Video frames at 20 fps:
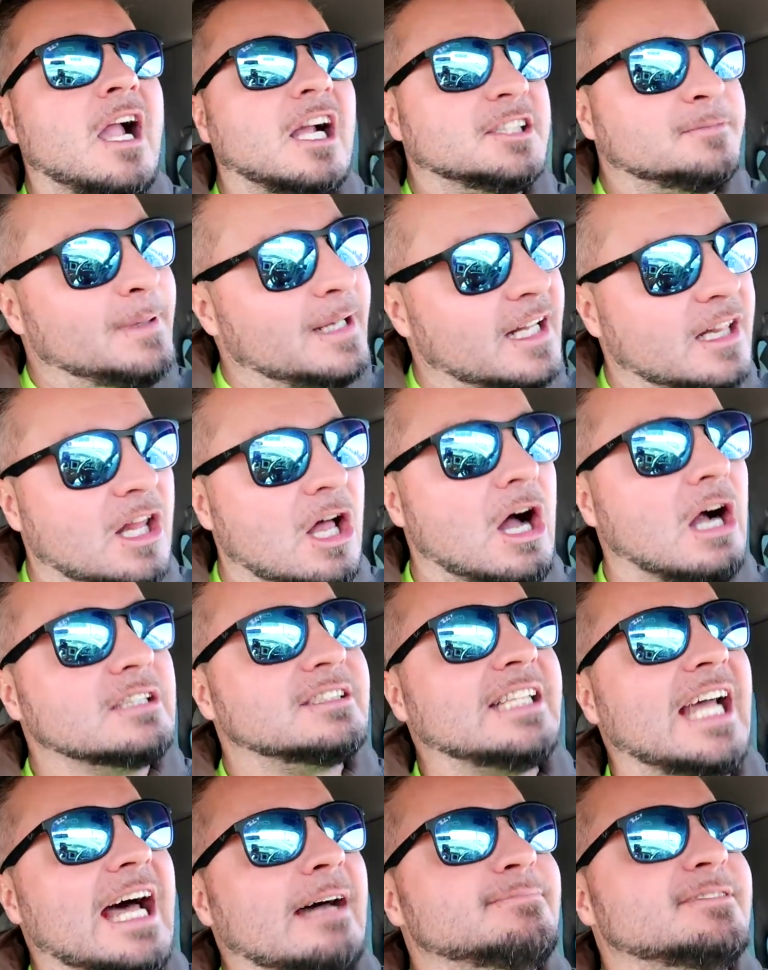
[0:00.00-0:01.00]
It's been a
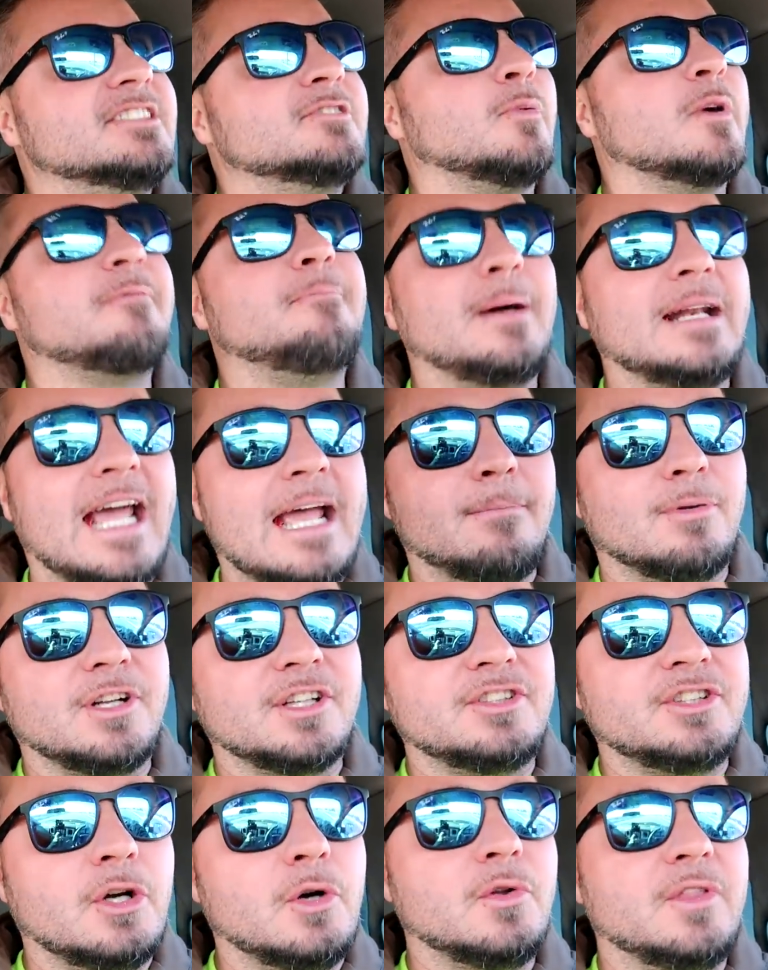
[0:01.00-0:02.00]
long time since we've been able
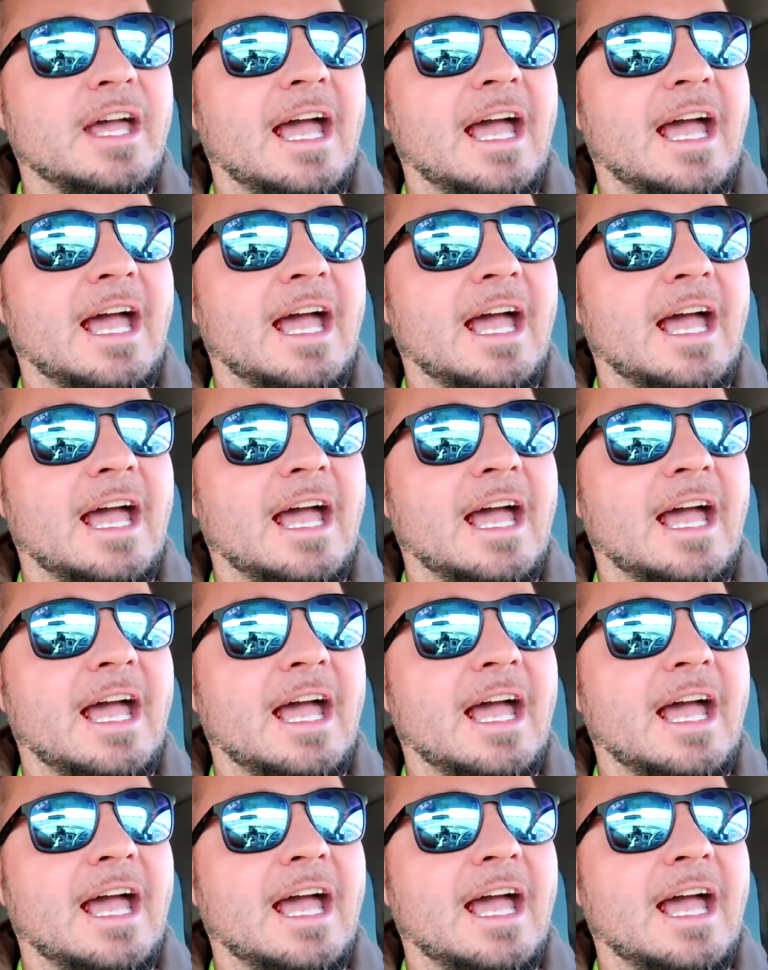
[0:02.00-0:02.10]
to do